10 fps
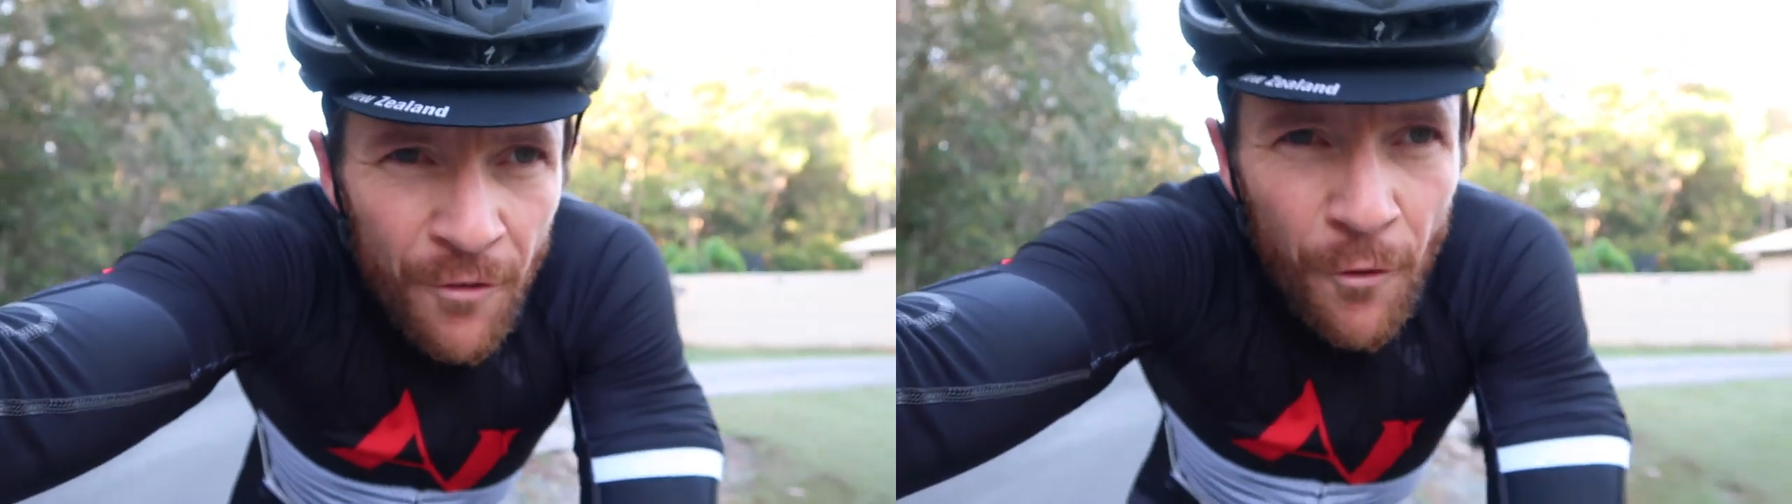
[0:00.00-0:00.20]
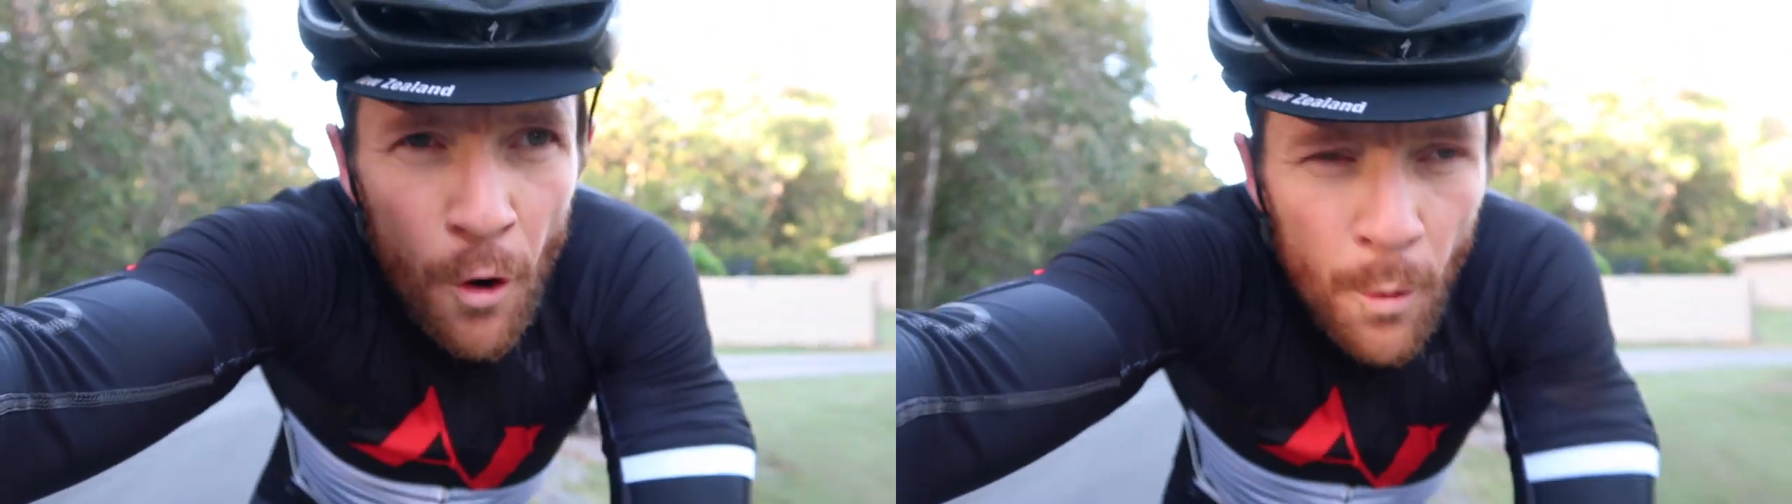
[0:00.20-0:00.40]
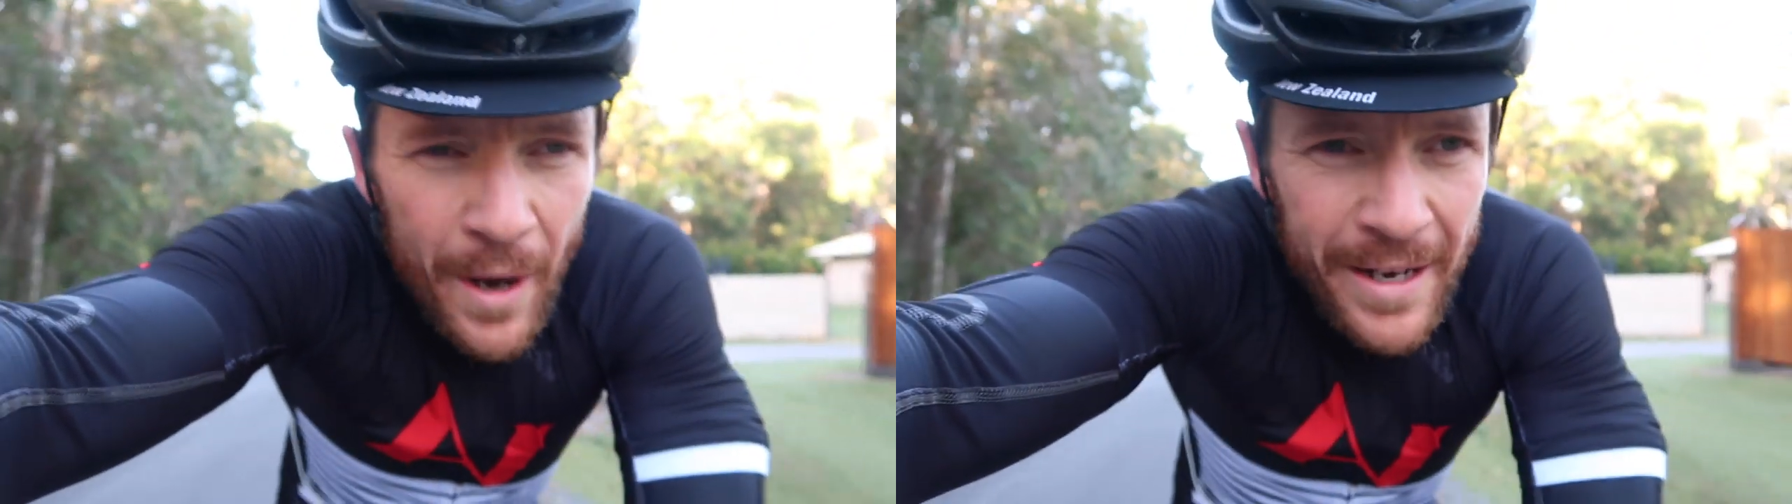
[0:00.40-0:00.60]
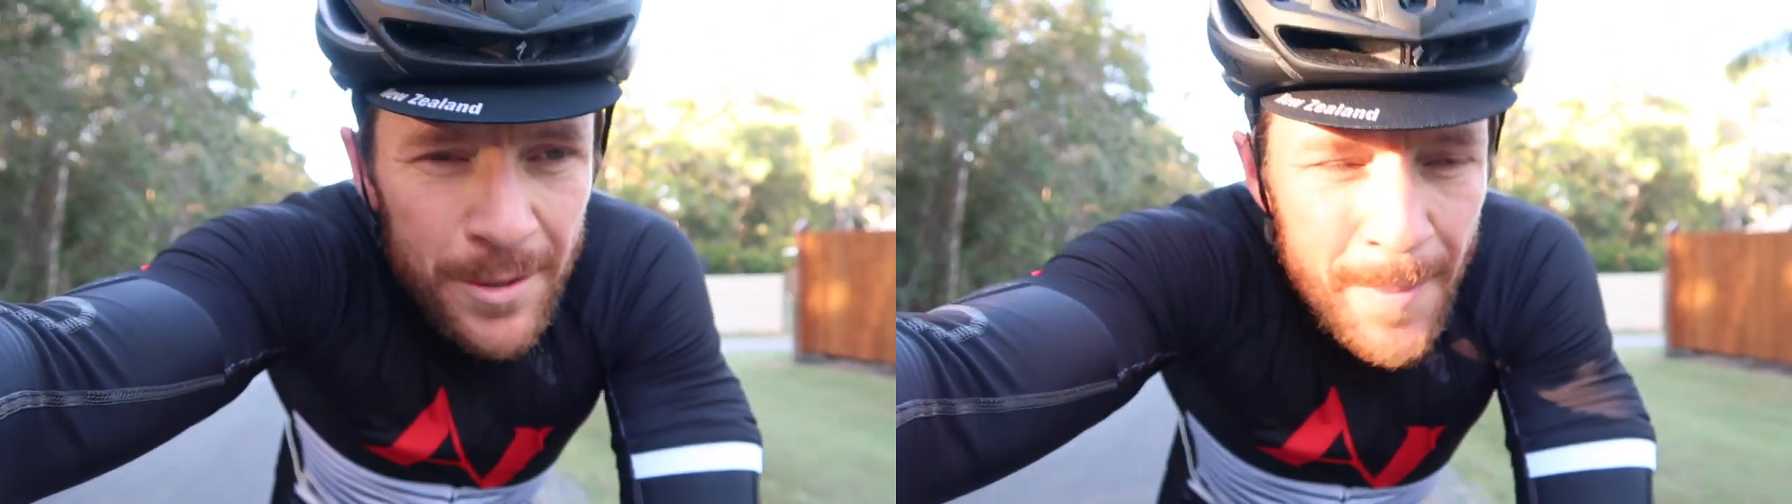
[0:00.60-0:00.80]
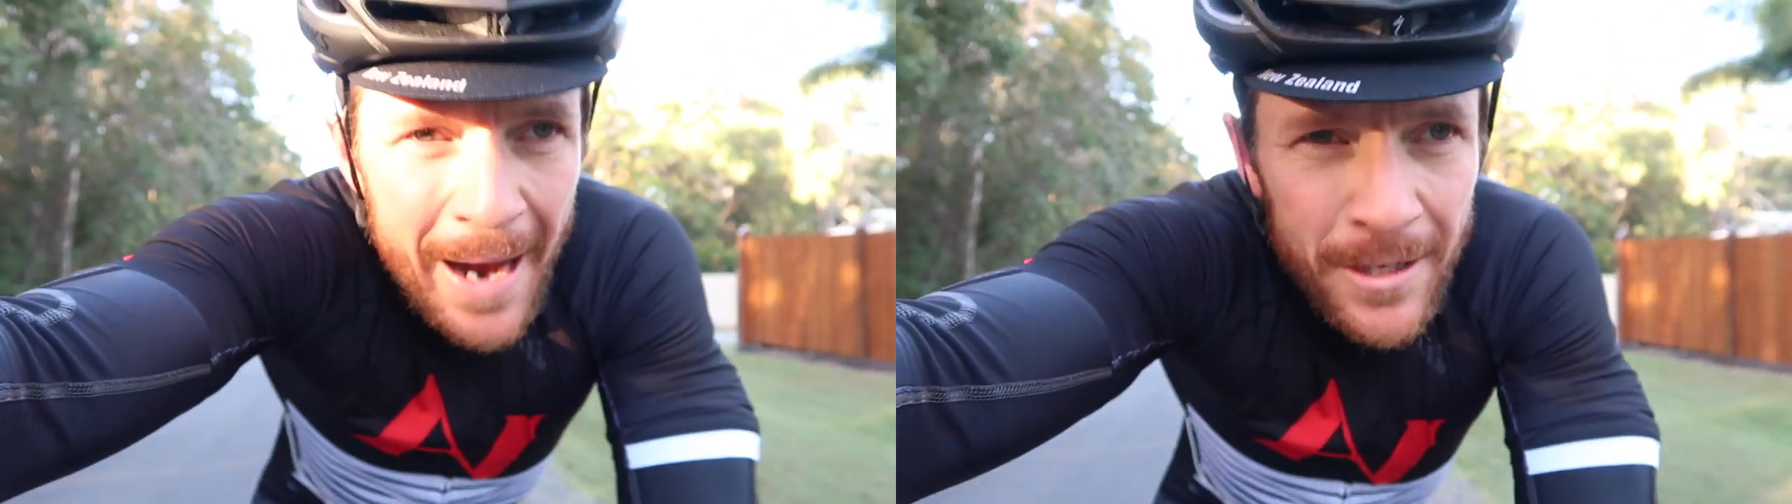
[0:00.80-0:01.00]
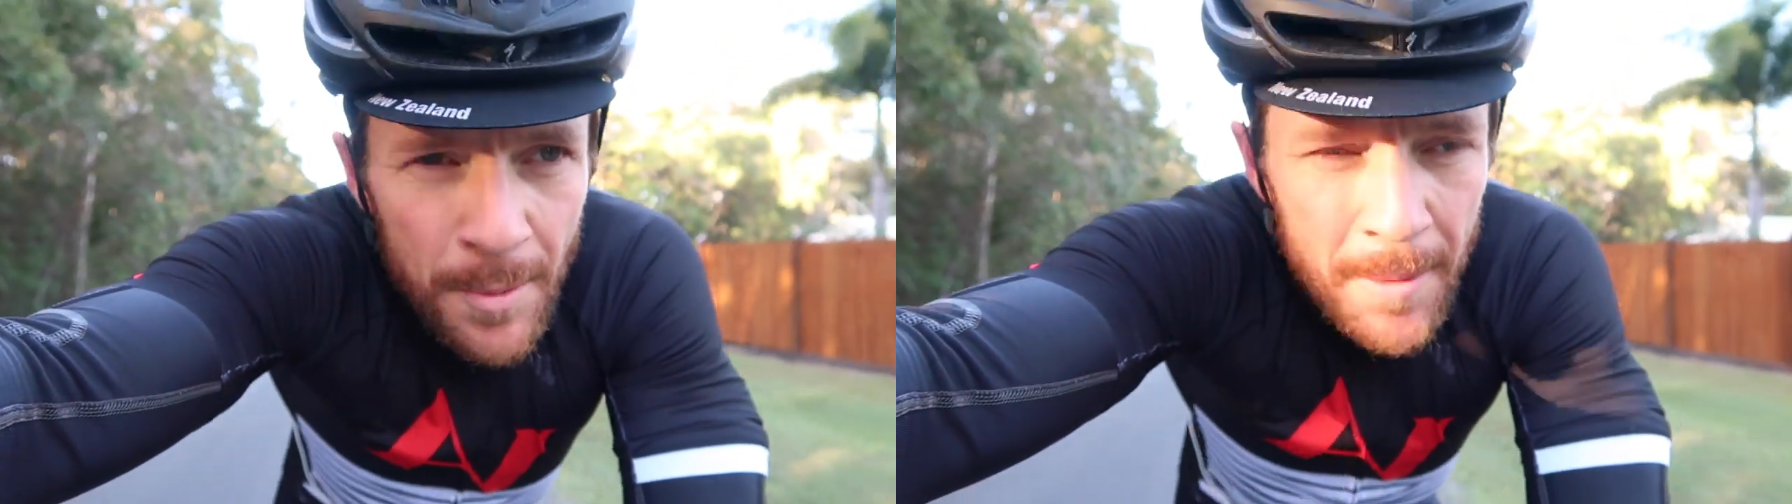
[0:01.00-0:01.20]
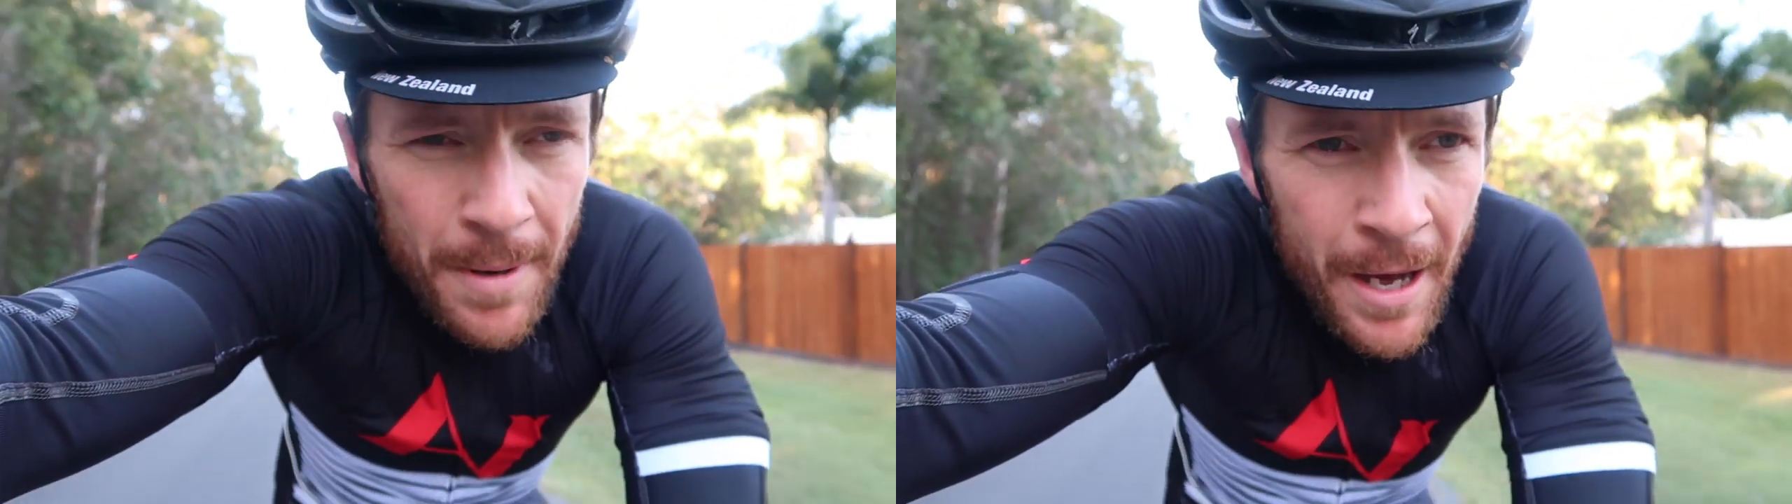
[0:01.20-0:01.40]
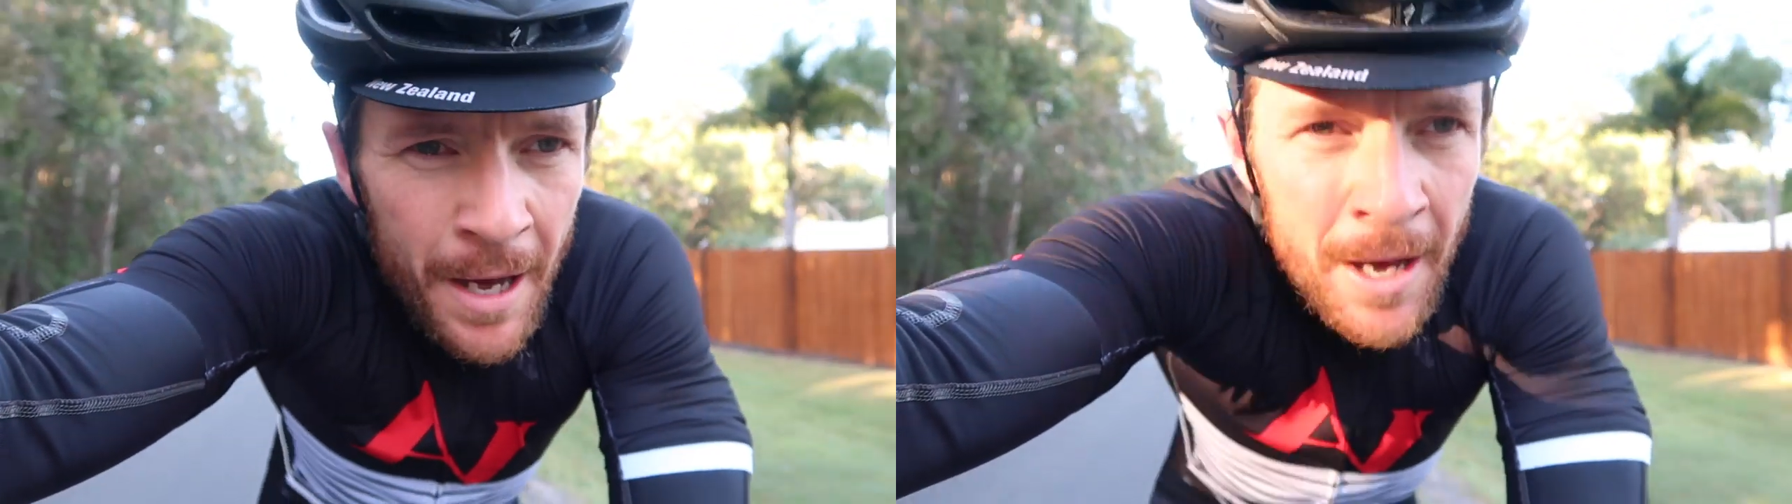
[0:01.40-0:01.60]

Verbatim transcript: 4 weeks maximum